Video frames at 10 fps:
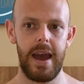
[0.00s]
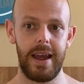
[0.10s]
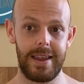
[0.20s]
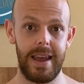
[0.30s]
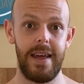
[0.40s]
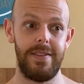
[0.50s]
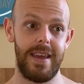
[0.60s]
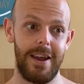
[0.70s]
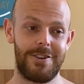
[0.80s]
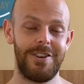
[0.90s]
again,
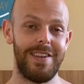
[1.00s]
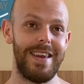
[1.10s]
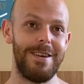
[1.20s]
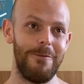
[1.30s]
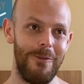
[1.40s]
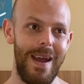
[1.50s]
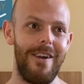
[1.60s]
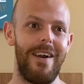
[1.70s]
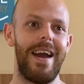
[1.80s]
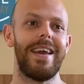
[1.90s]

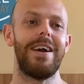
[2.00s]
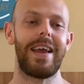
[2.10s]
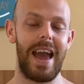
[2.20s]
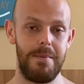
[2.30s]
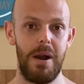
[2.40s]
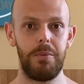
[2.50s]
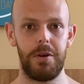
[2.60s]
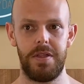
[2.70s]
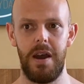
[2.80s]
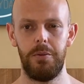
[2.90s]
where I came up
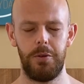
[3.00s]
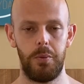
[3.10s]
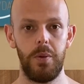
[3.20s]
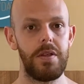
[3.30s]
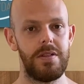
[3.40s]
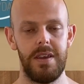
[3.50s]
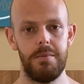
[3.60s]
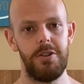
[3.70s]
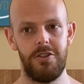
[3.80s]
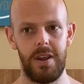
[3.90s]
with that was with the
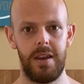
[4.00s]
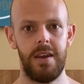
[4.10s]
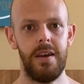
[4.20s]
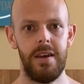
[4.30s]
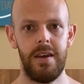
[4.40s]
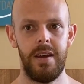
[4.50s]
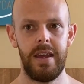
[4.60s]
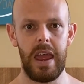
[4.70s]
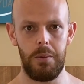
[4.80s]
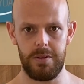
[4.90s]
imaging.
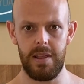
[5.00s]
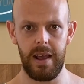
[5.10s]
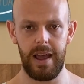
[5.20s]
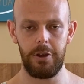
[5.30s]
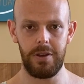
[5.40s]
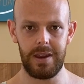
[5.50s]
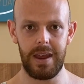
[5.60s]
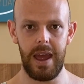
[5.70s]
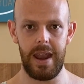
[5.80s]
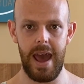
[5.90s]
It was like I could
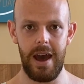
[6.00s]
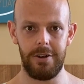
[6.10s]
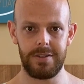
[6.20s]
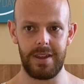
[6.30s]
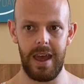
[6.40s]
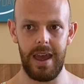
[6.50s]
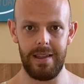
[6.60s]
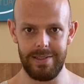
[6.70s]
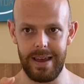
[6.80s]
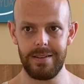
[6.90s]
get out a
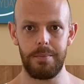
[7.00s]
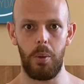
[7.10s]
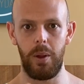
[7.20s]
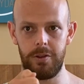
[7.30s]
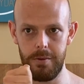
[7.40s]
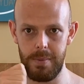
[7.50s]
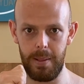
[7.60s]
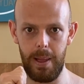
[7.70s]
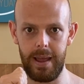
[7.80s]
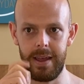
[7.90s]
laser pointer and be
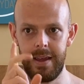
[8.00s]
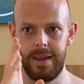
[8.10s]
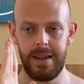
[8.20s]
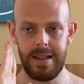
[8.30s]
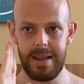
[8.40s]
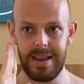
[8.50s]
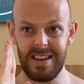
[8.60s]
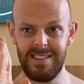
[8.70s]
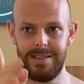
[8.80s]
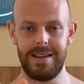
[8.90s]
like,
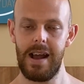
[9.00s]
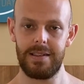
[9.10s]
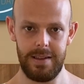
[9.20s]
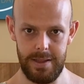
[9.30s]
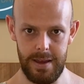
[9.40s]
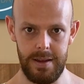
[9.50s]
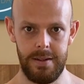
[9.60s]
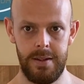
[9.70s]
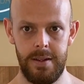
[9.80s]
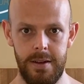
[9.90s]
exactly there.
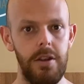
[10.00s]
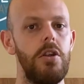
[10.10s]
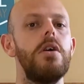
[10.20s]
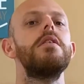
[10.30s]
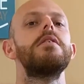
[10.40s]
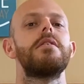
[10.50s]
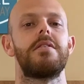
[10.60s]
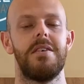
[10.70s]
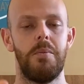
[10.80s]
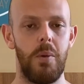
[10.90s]
Not
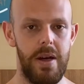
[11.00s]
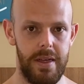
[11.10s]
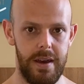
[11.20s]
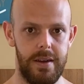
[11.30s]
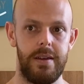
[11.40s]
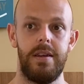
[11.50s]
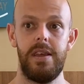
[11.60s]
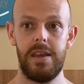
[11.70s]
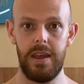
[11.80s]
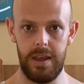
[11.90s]
somewhere there,
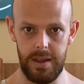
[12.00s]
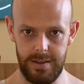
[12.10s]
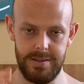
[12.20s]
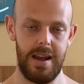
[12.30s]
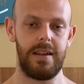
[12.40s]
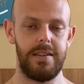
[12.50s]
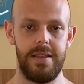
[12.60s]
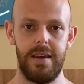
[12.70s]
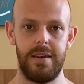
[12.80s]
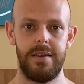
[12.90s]
exactly
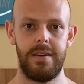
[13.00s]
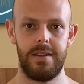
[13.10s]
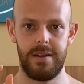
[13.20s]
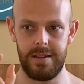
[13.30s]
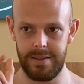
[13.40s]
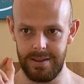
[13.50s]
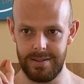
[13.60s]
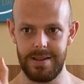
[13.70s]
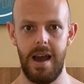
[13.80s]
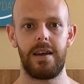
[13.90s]
there. It's
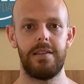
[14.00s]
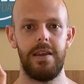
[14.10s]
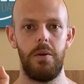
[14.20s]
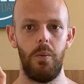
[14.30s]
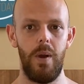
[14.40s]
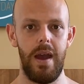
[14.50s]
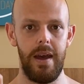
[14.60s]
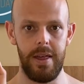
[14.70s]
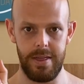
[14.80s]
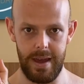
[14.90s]
exactly
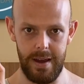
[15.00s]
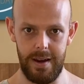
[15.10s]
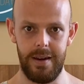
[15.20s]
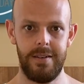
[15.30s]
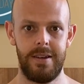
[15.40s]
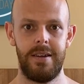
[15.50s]
where they are.